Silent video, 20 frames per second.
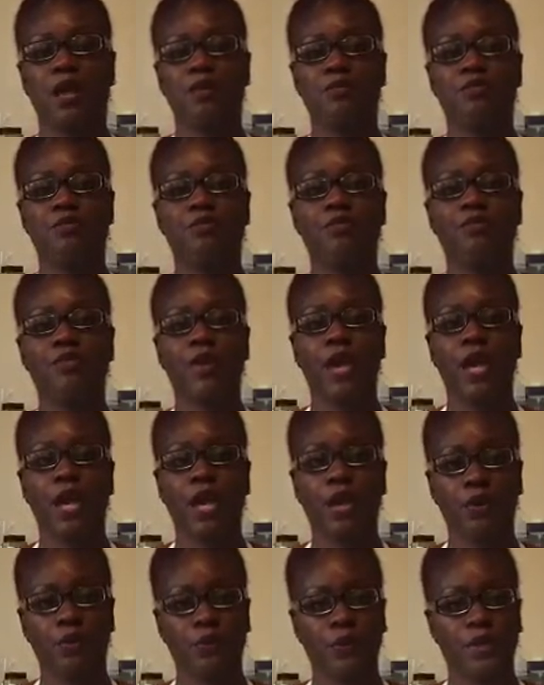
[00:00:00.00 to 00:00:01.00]
a
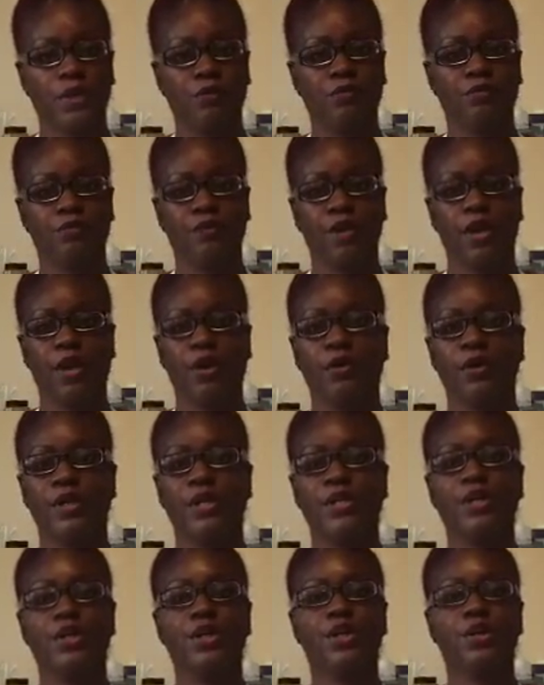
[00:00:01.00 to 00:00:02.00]
very,
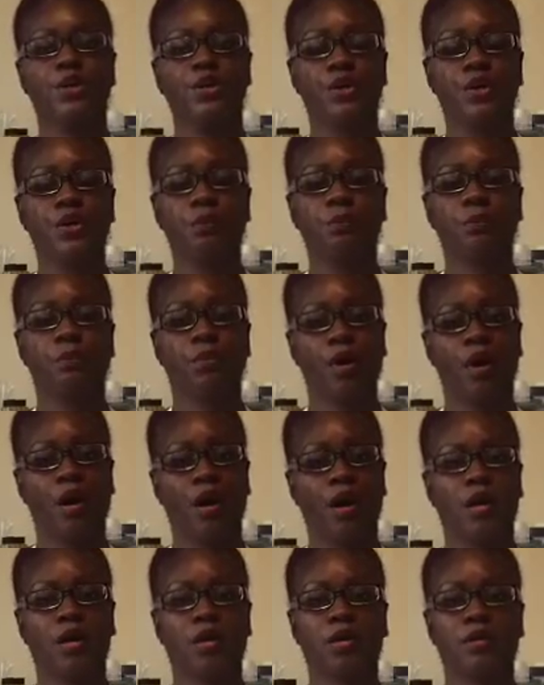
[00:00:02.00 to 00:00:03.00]
very good
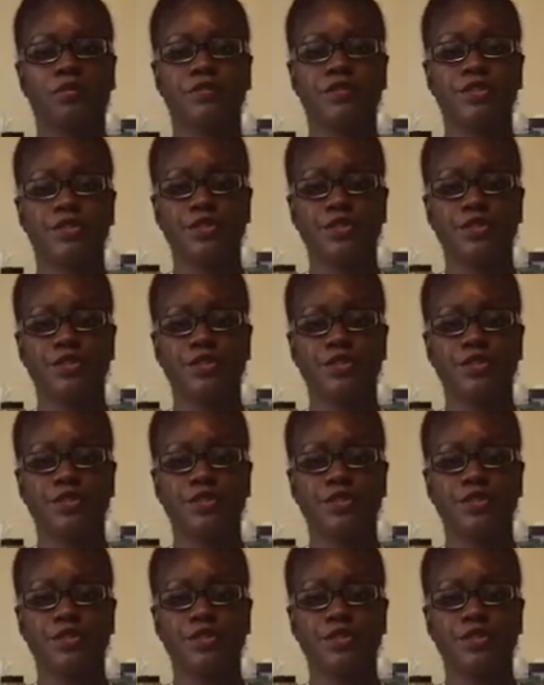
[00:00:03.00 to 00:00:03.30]
bar of